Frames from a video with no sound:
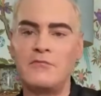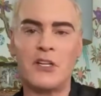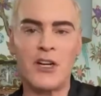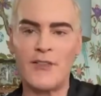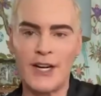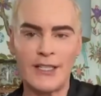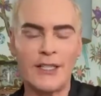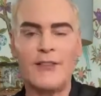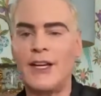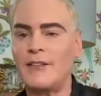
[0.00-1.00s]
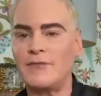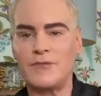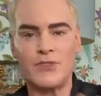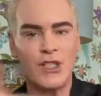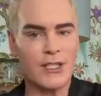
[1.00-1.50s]
You're never gonna leave it.
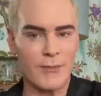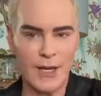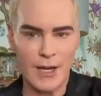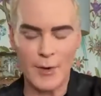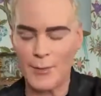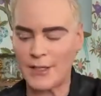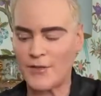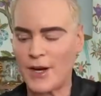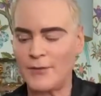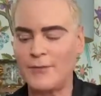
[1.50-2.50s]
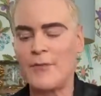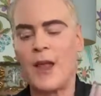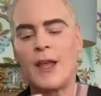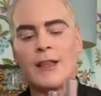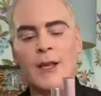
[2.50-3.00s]
She's gonna become your best friend.
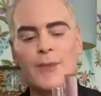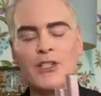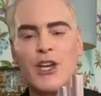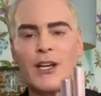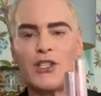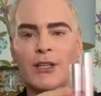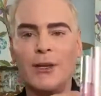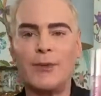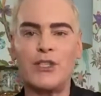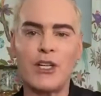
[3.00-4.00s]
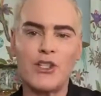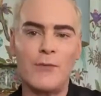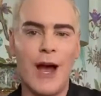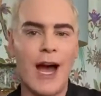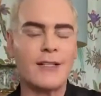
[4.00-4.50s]
Lip Injection
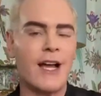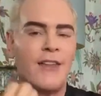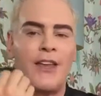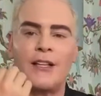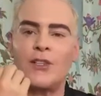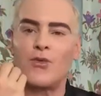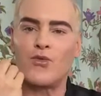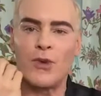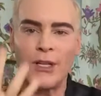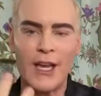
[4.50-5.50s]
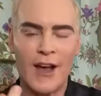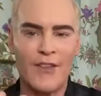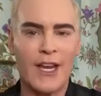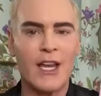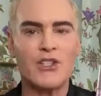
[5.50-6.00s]
Max. I think it's a really
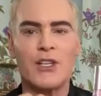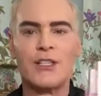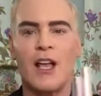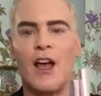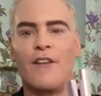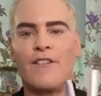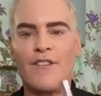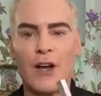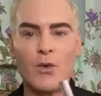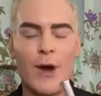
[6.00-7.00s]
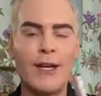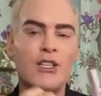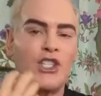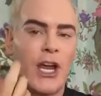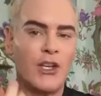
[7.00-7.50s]
efficacious, fun way to
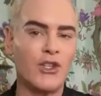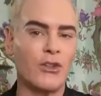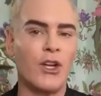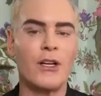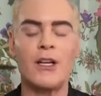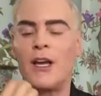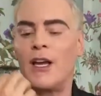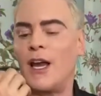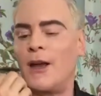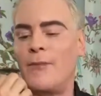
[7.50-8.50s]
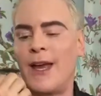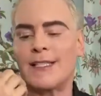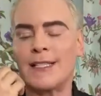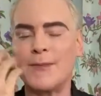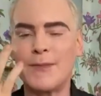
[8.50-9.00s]
change your look. It
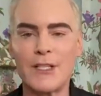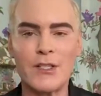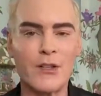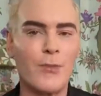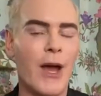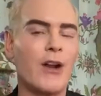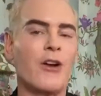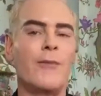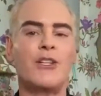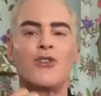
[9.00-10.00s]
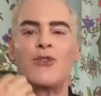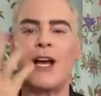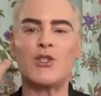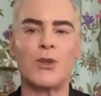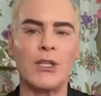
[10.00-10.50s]
makes lipsticks look better. It makes your
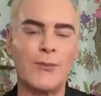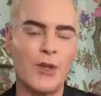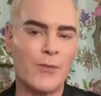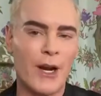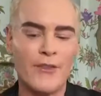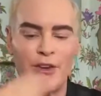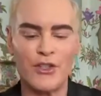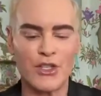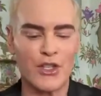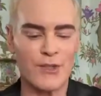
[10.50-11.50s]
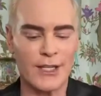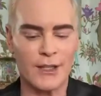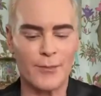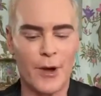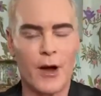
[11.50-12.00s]
natural lip look better if you're just
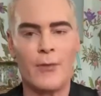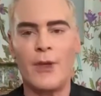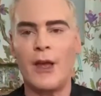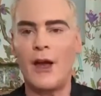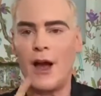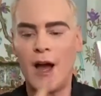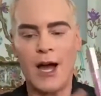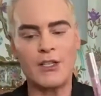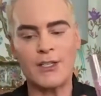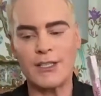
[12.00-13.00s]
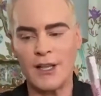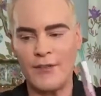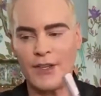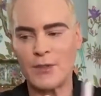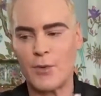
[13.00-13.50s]
using lip balm. I just
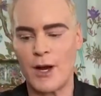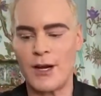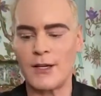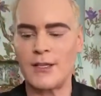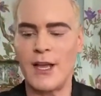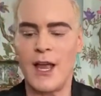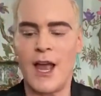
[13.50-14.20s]
love this product.